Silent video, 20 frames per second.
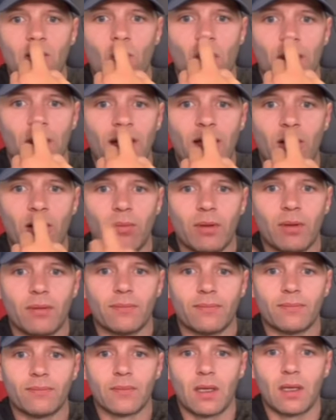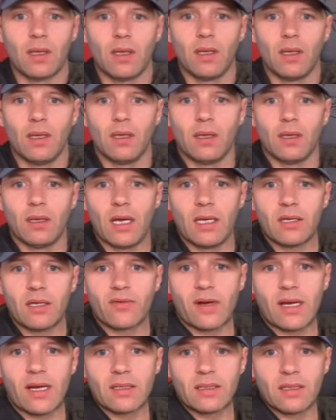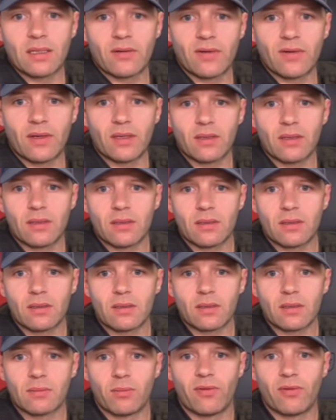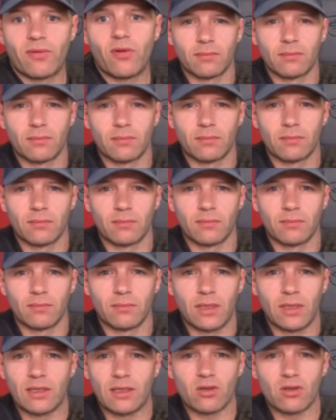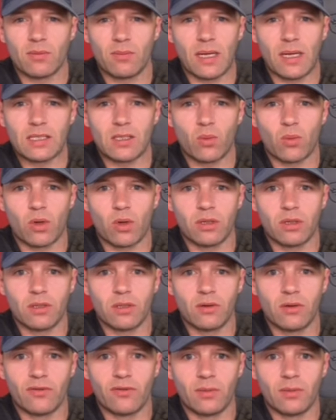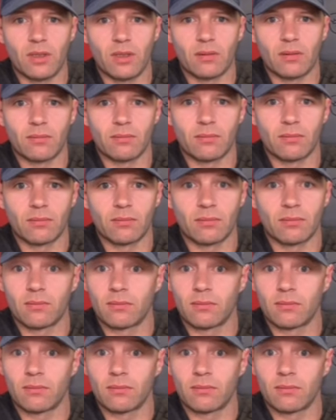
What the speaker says: They don't want to help. Yes, frantic fingers. It doesn't matter what they do for me.